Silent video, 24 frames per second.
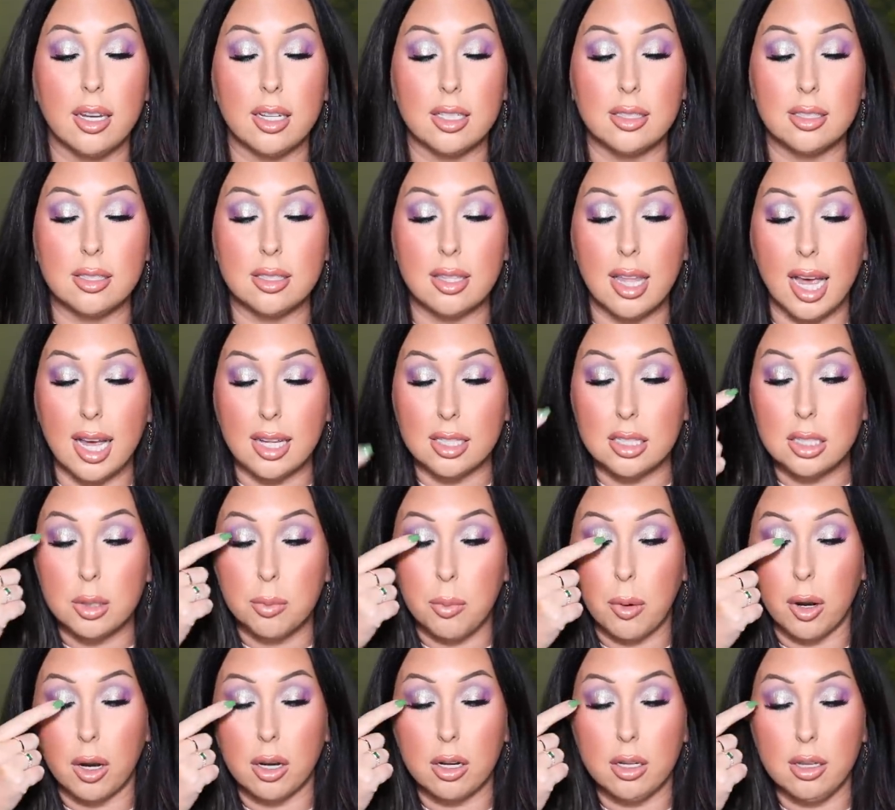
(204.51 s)
It's that
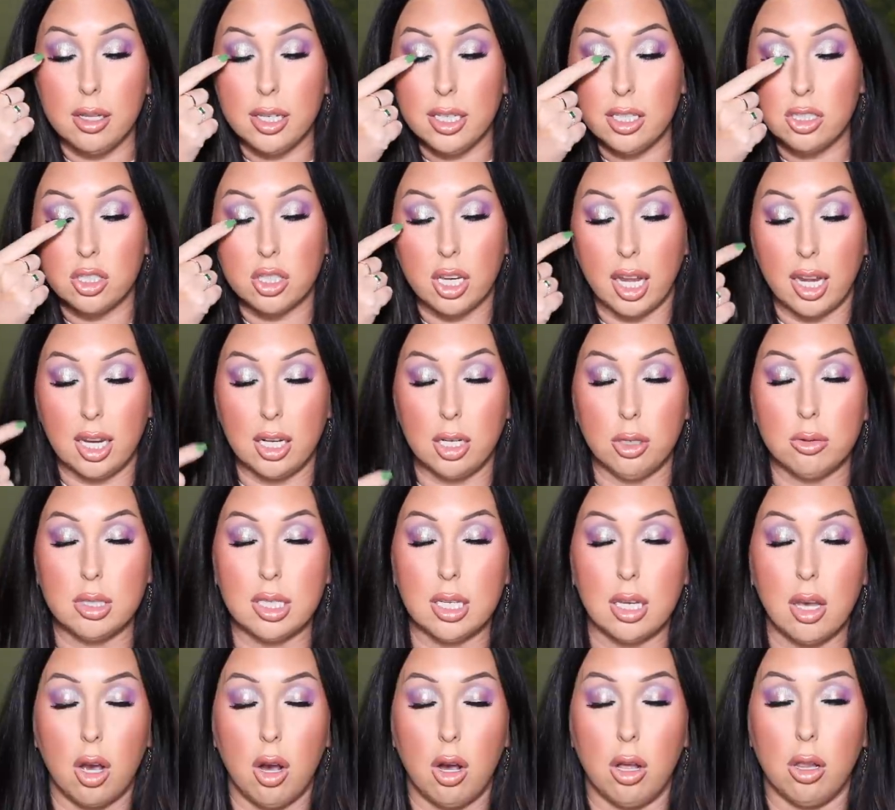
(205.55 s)
sparkly shade you
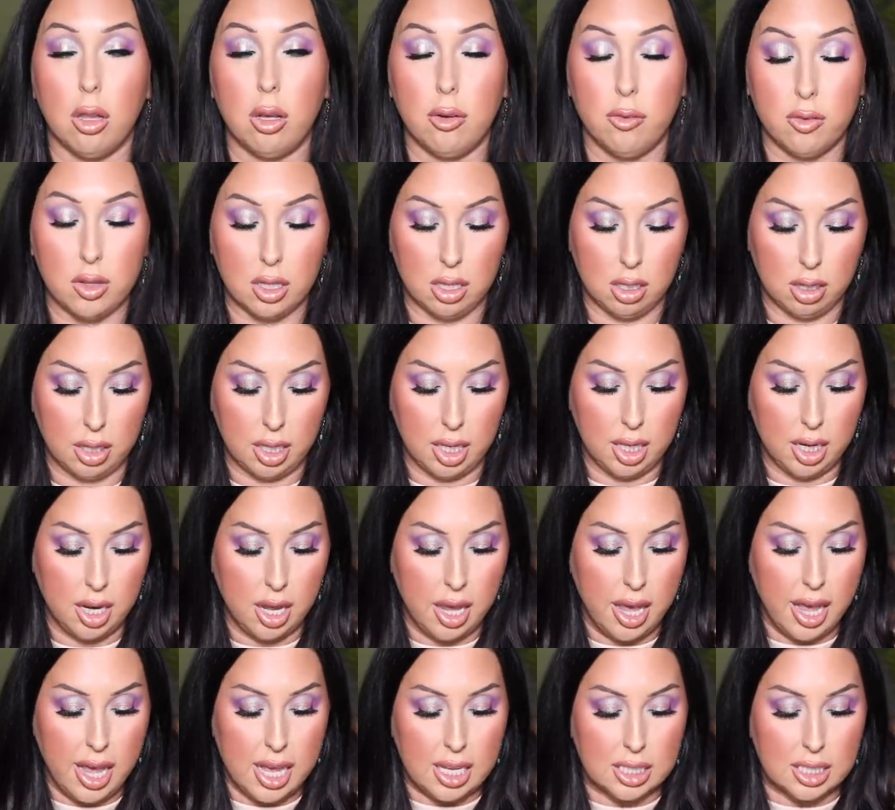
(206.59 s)
see all over the lid.